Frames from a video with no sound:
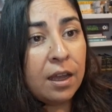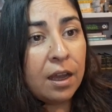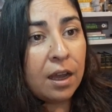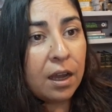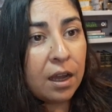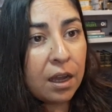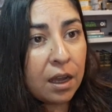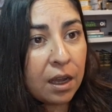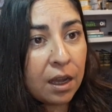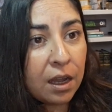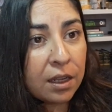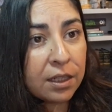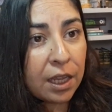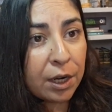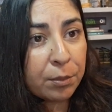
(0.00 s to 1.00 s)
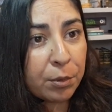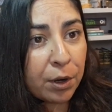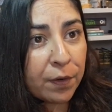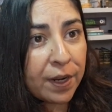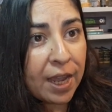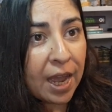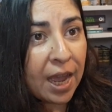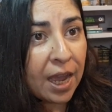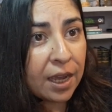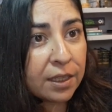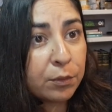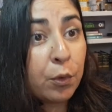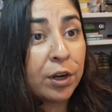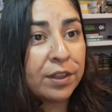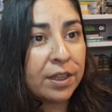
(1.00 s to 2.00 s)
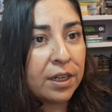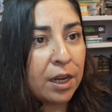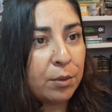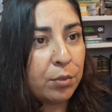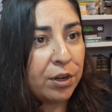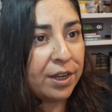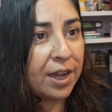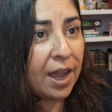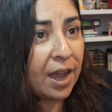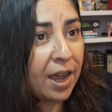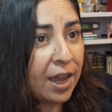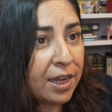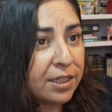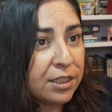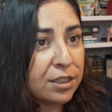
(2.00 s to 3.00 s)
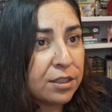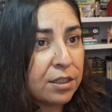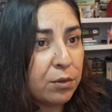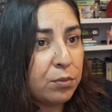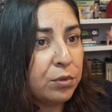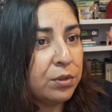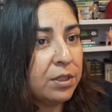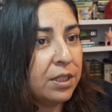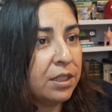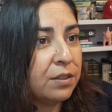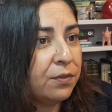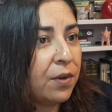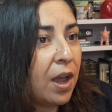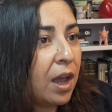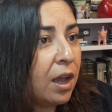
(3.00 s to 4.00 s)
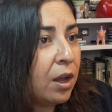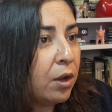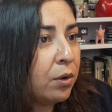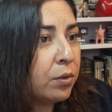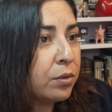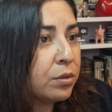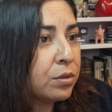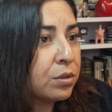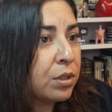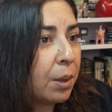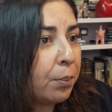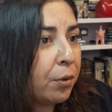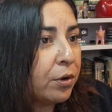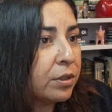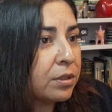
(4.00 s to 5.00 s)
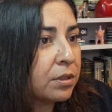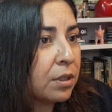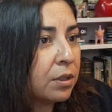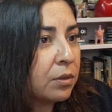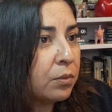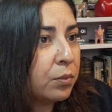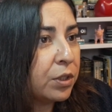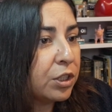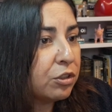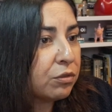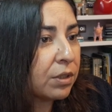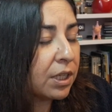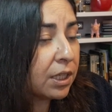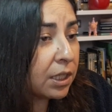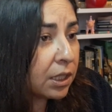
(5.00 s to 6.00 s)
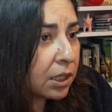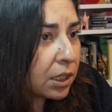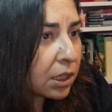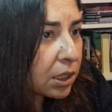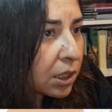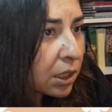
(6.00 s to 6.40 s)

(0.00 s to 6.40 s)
Where the Library Hides, Ruthless Vows, The Poison We Drink.